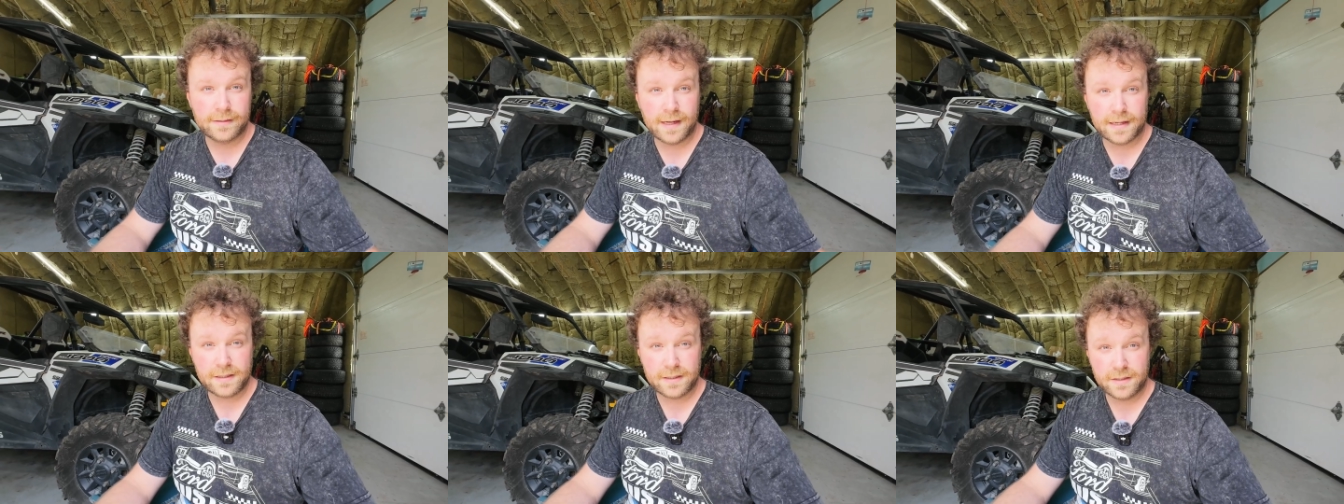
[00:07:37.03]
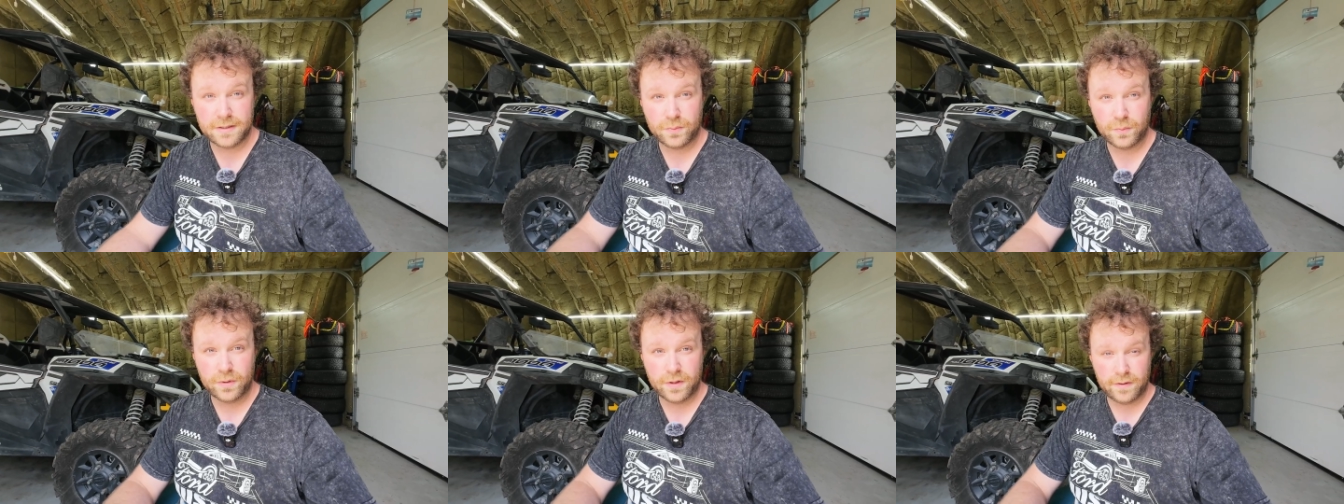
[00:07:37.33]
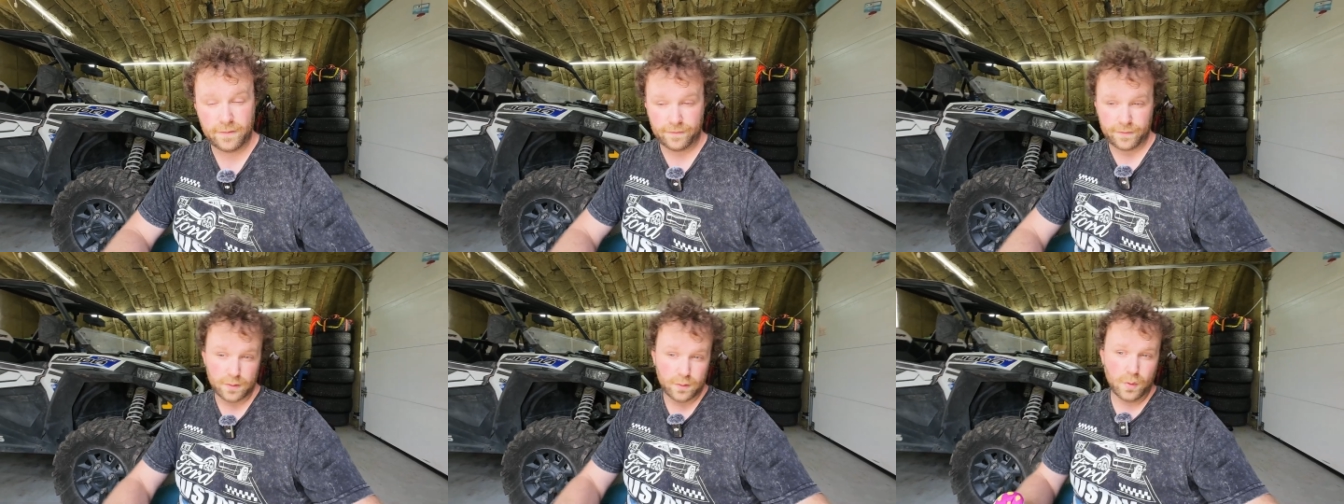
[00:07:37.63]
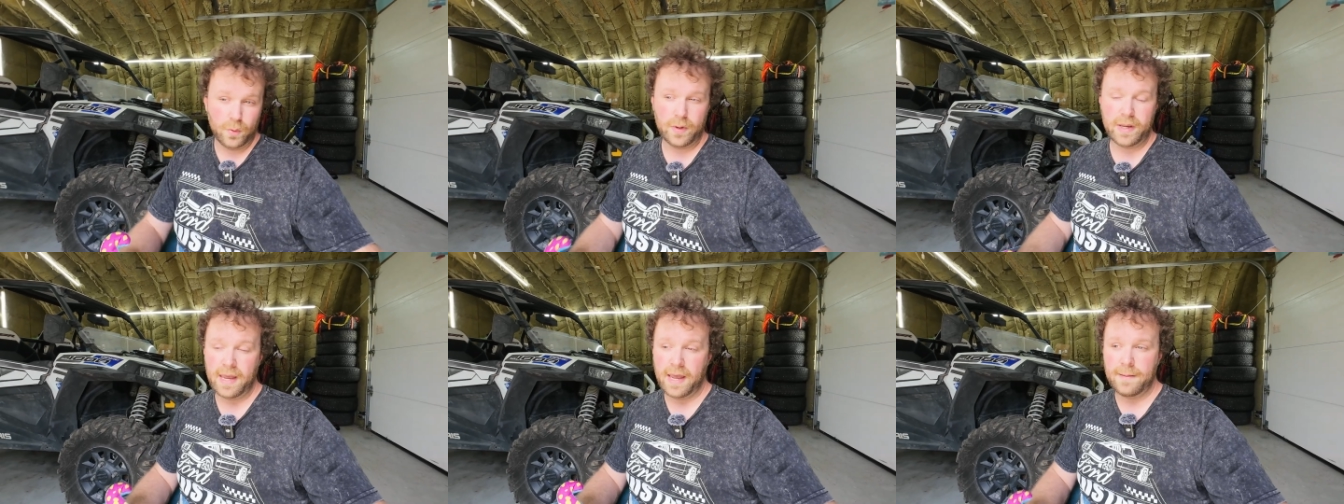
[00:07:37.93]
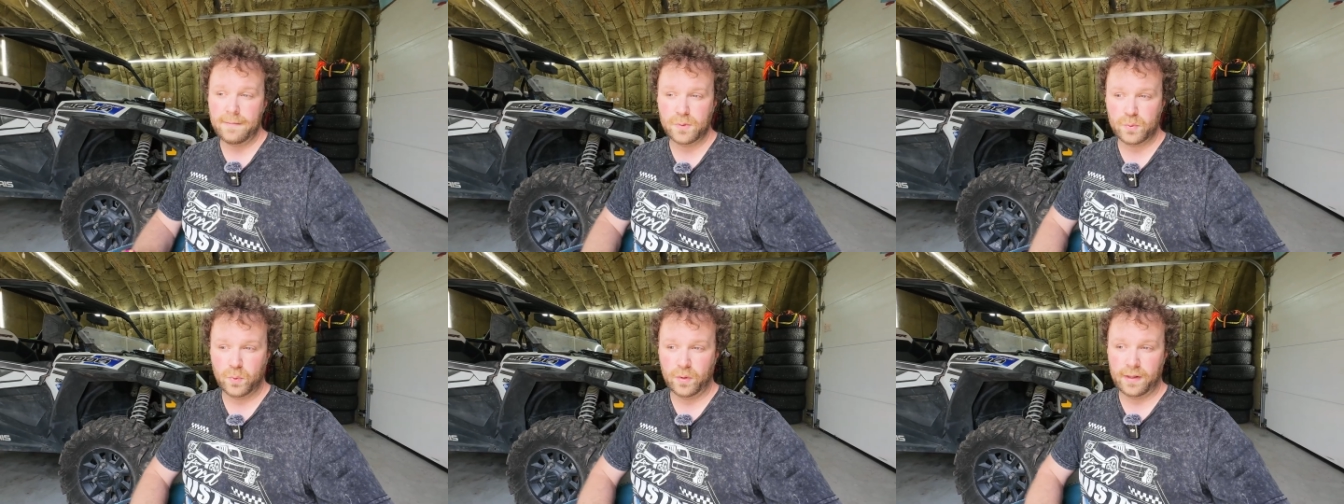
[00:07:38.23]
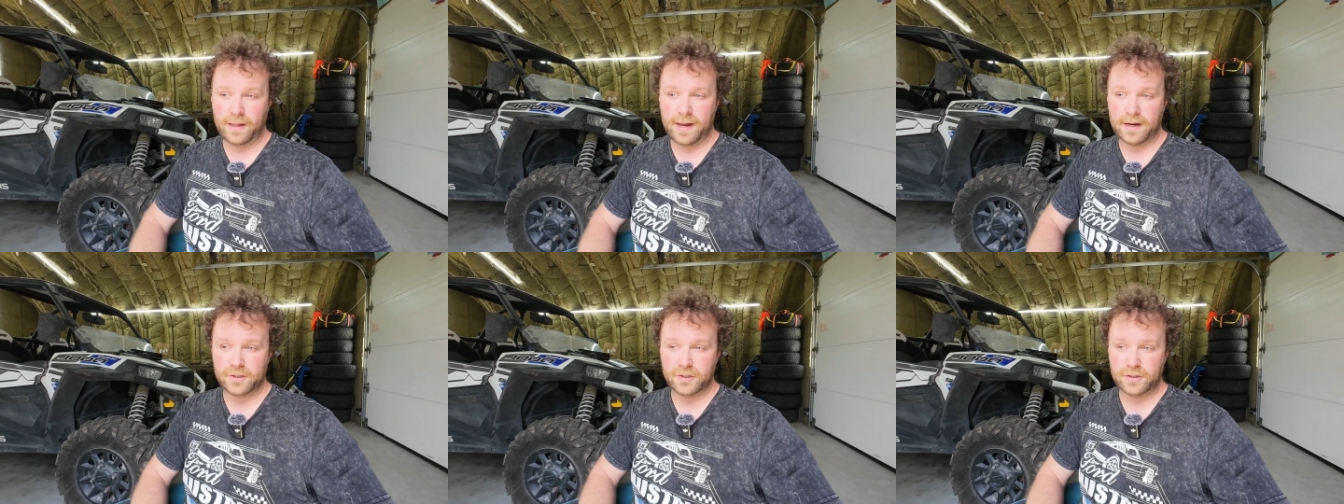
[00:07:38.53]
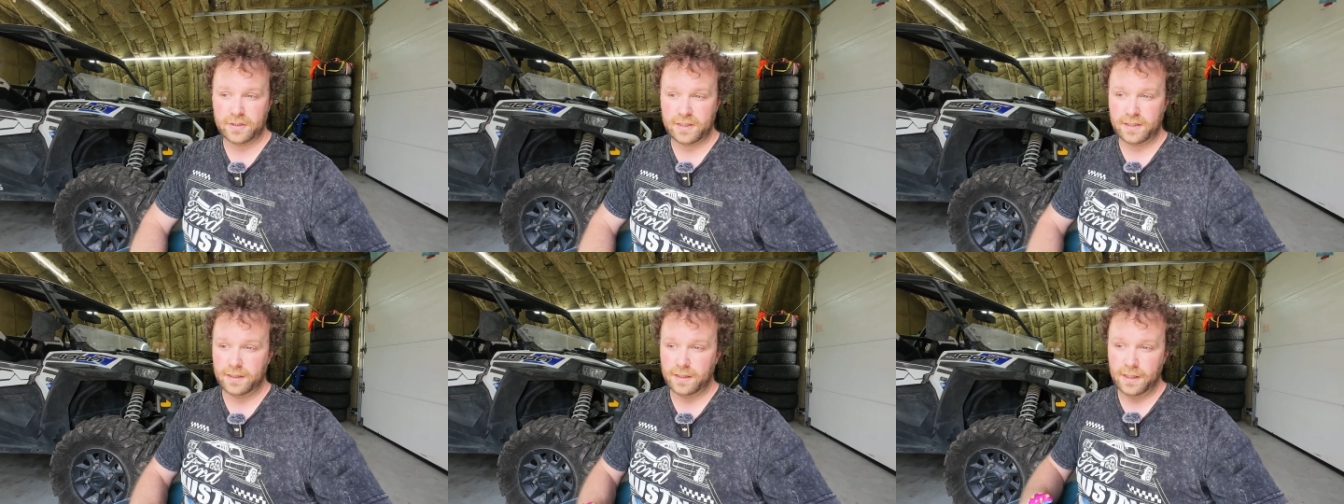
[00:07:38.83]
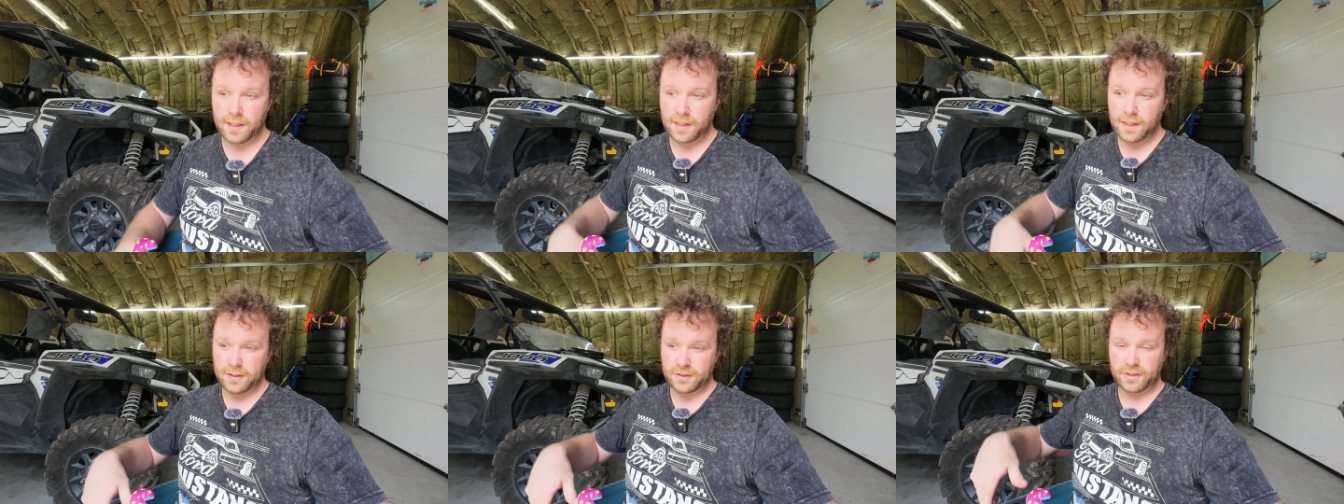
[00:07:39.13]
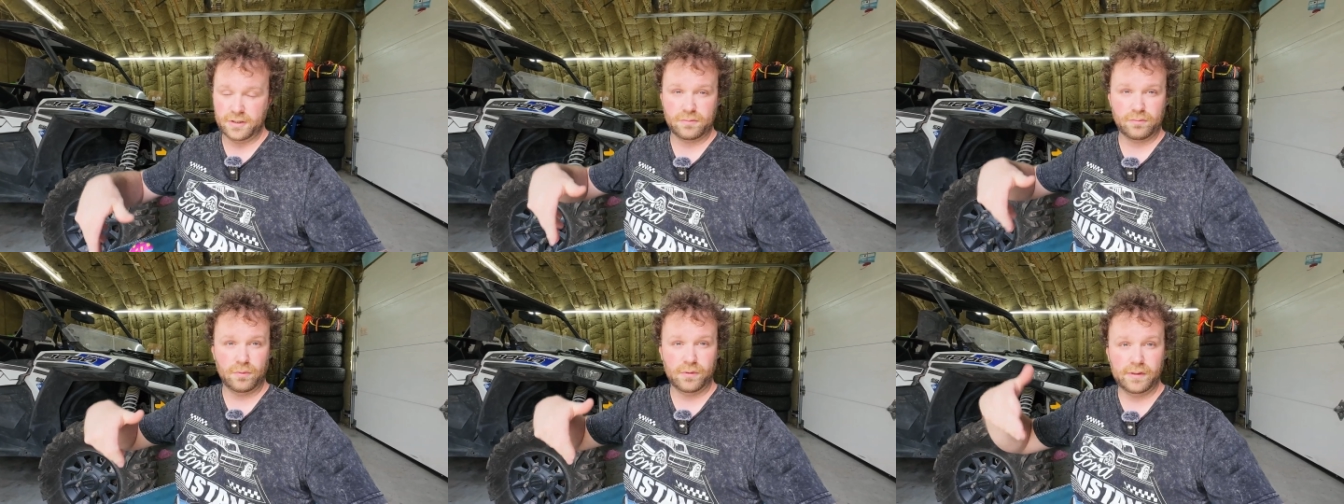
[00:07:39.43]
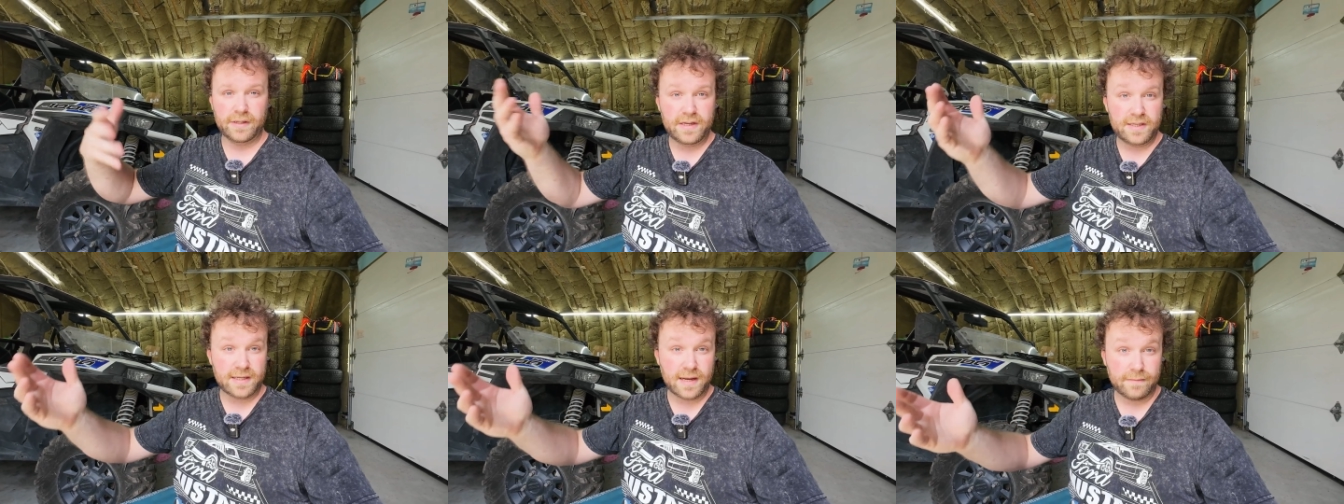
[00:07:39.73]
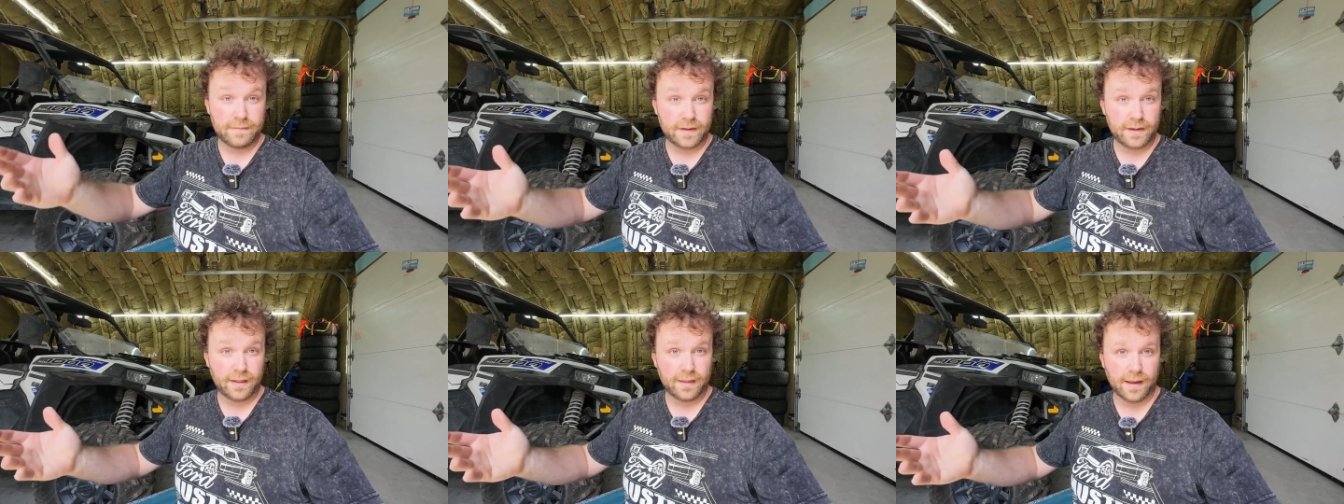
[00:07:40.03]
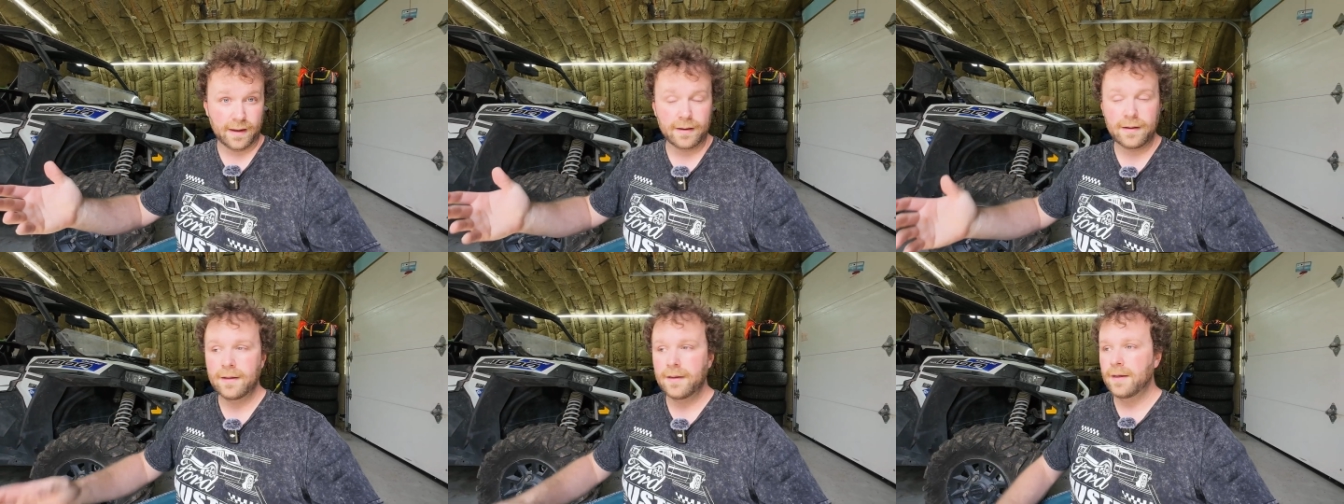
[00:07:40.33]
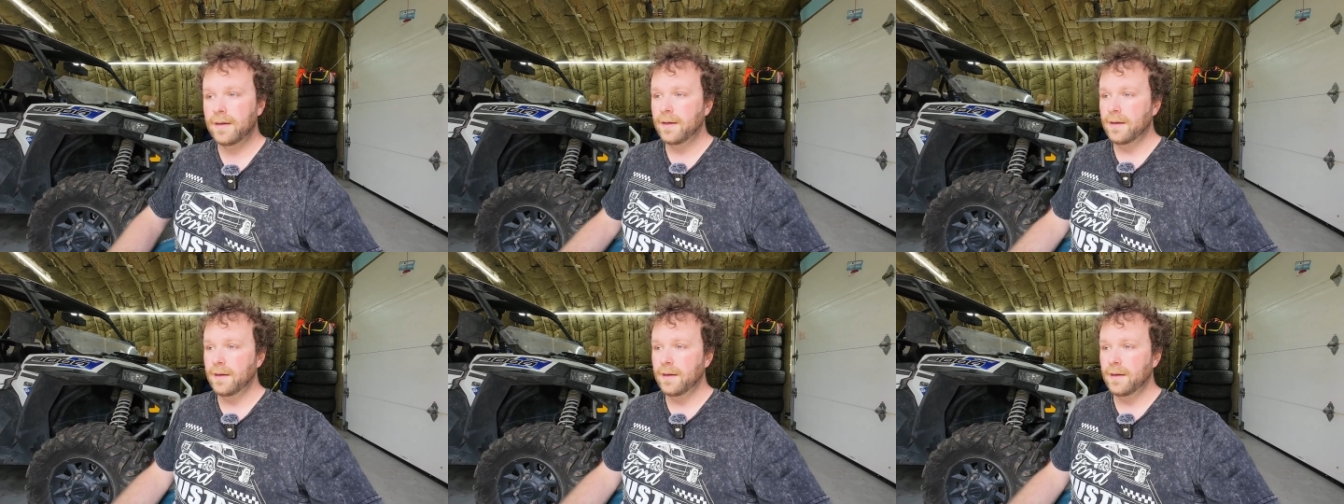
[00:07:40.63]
Tesla's one of the few OEMs will actually just release everything.